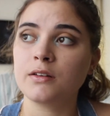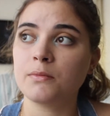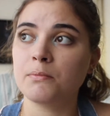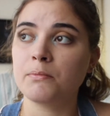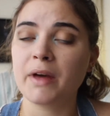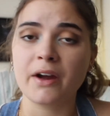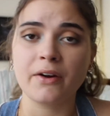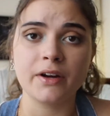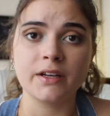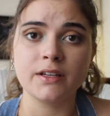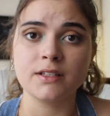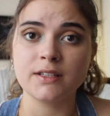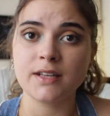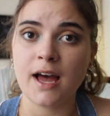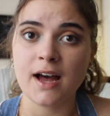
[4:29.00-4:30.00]

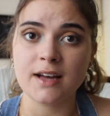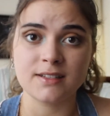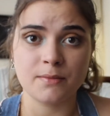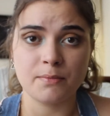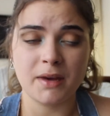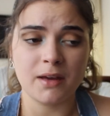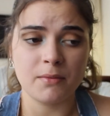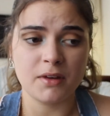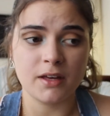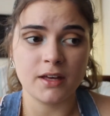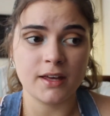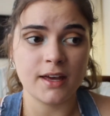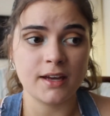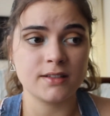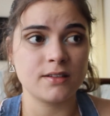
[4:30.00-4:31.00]
marries, has a
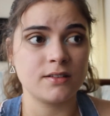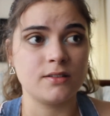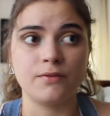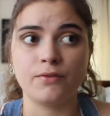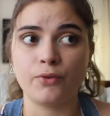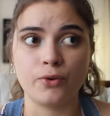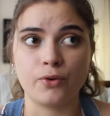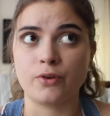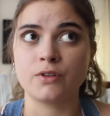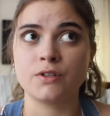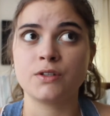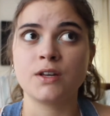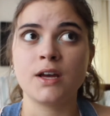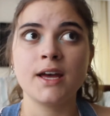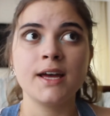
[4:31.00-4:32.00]
baby, gets a
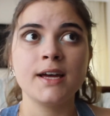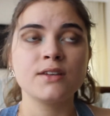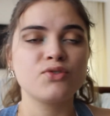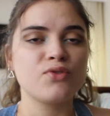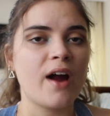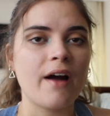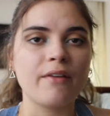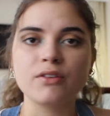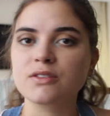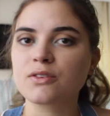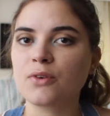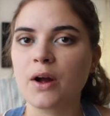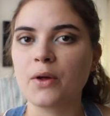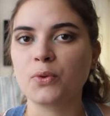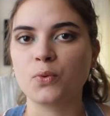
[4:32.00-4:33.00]
divorce, travels
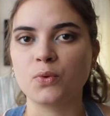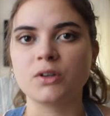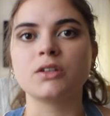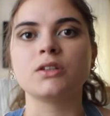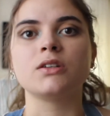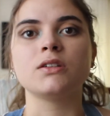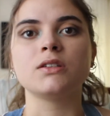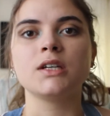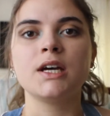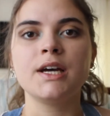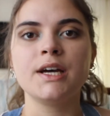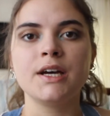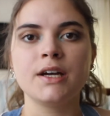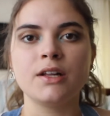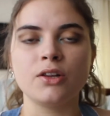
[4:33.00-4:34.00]
around the world,
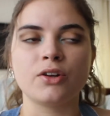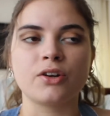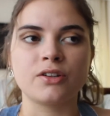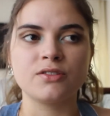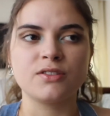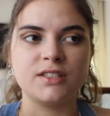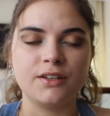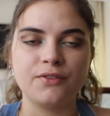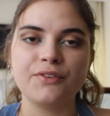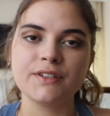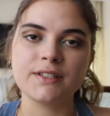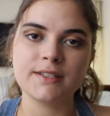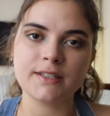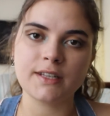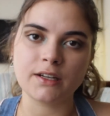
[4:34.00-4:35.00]
learns
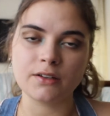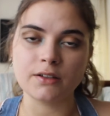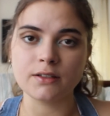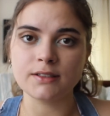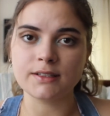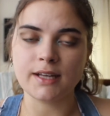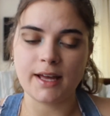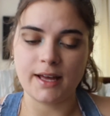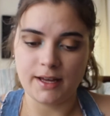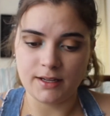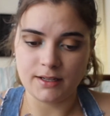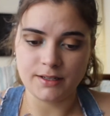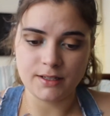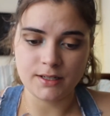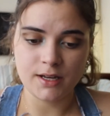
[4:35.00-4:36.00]
different skills,
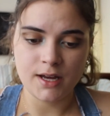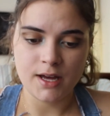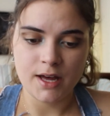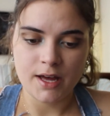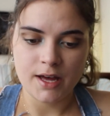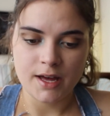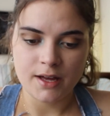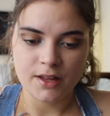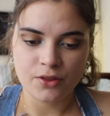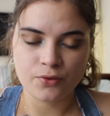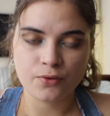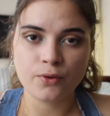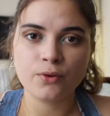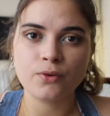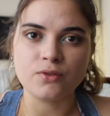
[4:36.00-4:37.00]
and
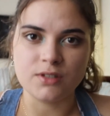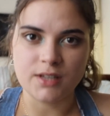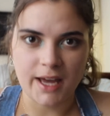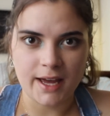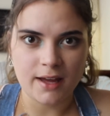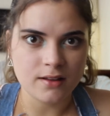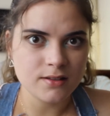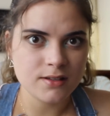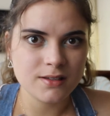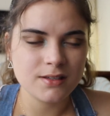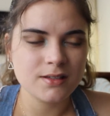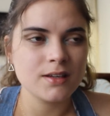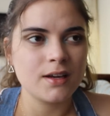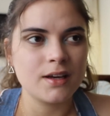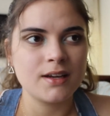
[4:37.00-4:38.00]
through
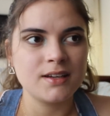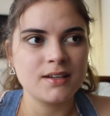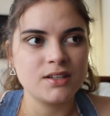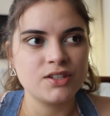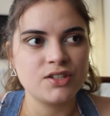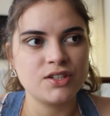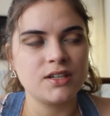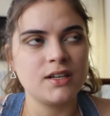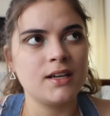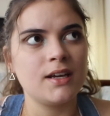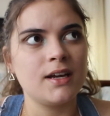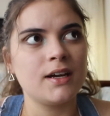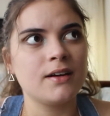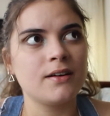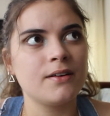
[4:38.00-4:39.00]
dance,
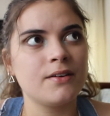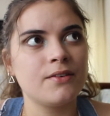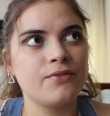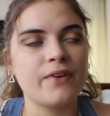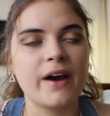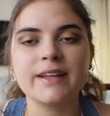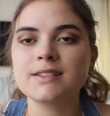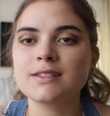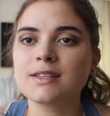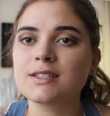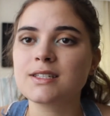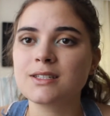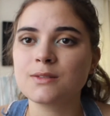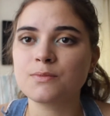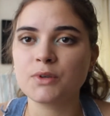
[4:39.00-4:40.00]
she finds
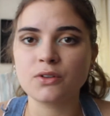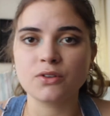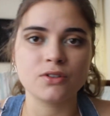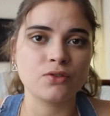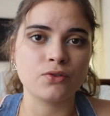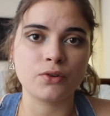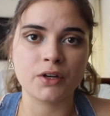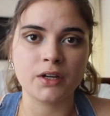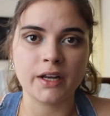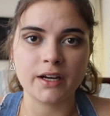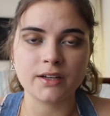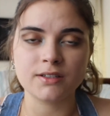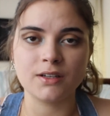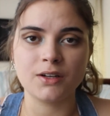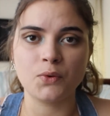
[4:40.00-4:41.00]
this spiritual
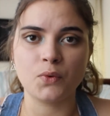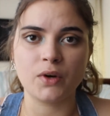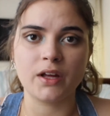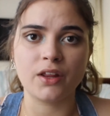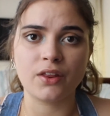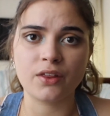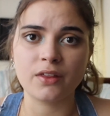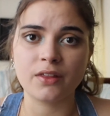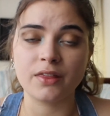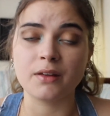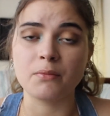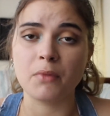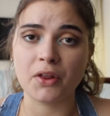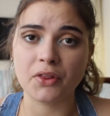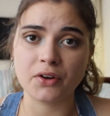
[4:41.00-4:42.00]
connection with
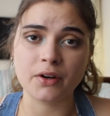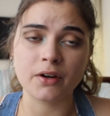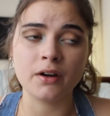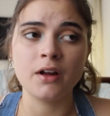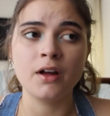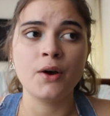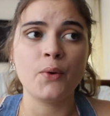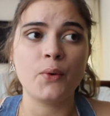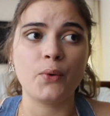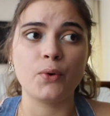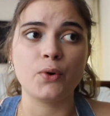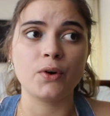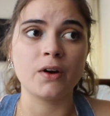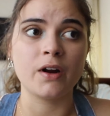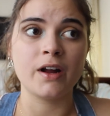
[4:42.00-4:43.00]
the mother,
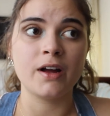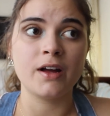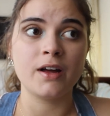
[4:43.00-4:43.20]
or